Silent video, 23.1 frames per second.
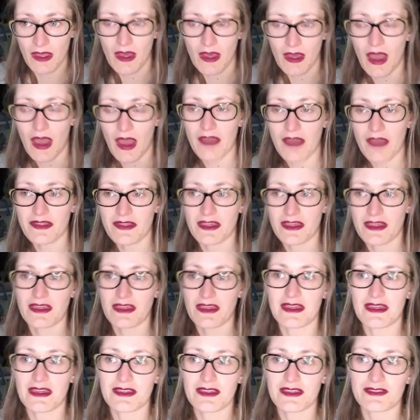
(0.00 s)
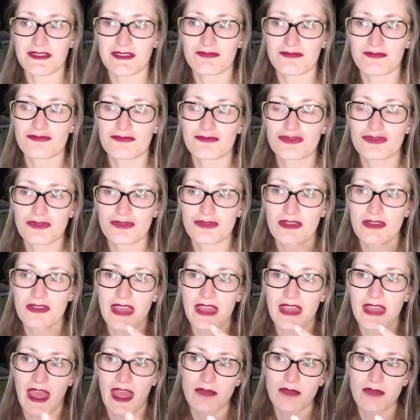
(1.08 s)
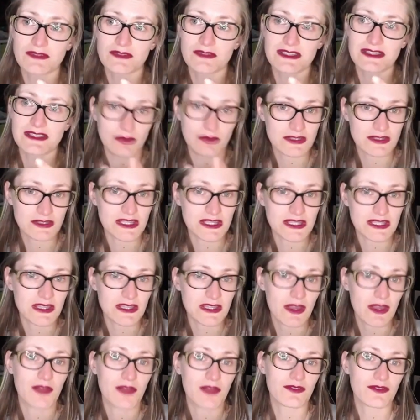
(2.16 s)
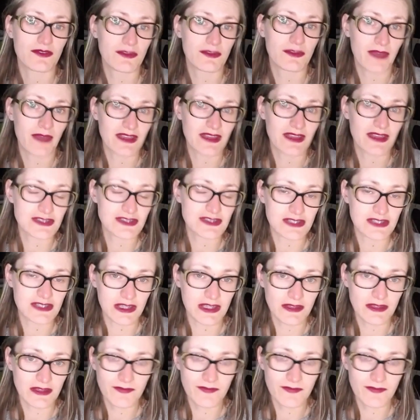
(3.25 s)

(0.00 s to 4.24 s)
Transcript: I think it has truly helped his body over the past year,